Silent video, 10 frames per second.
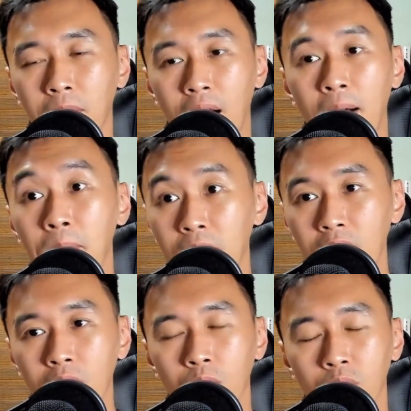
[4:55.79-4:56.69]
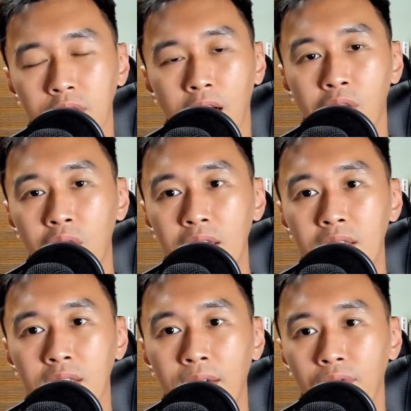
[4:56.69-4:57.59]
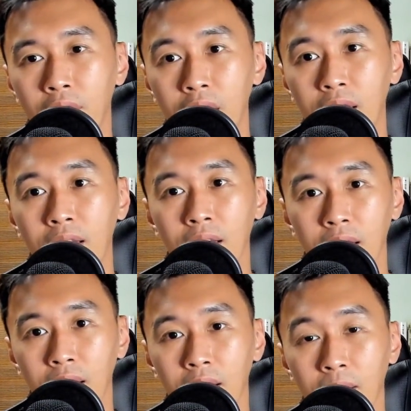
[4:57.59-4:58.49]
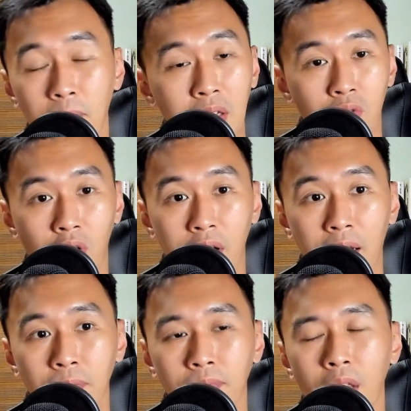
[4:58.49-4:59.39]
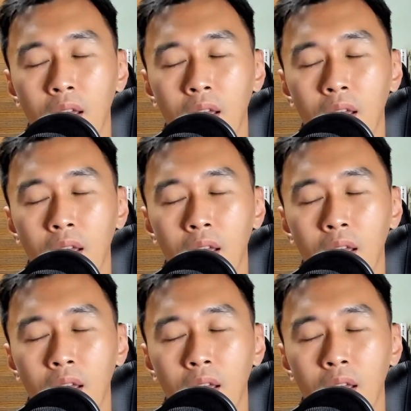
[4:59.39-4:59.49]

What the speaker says: company who's currently suffering a big drawdown.